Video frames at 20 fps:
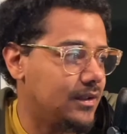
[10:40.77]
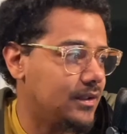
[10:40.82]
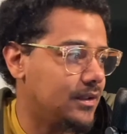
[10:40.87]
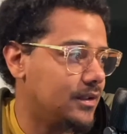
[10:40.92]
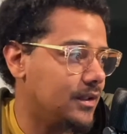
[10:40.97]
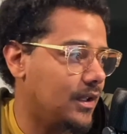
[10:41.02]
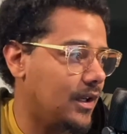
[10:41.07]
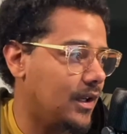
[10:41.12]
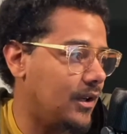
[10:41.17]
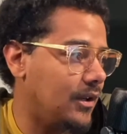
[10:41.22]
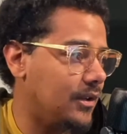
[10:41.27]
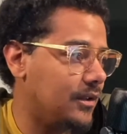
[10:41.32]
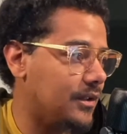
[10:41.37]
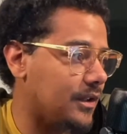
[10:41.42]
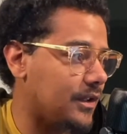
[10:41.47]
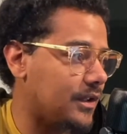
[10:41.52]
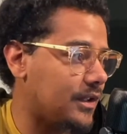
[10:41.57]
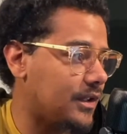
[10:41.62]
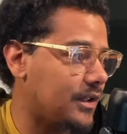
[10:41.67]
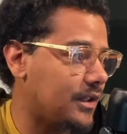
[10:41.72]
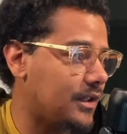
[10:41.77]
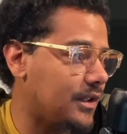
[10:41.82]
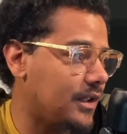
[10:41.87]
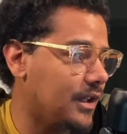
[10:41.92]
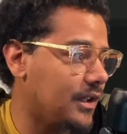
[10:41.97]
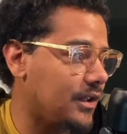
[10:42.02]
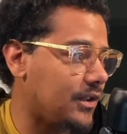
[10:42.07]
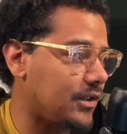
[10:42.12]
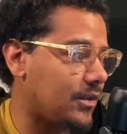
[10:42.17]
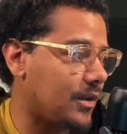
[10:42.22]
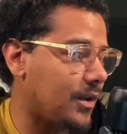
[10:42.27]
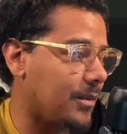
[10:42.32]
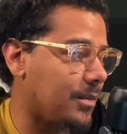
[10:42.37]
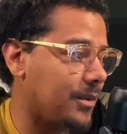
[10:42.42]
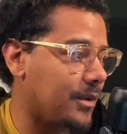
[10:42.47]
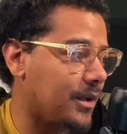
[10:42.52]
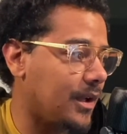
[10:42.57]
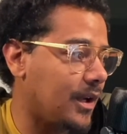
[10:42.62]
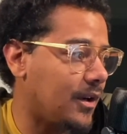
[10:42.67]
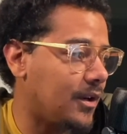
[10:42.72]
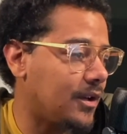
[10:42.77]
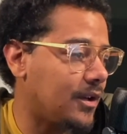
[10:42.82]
Old as shit tripping, dog.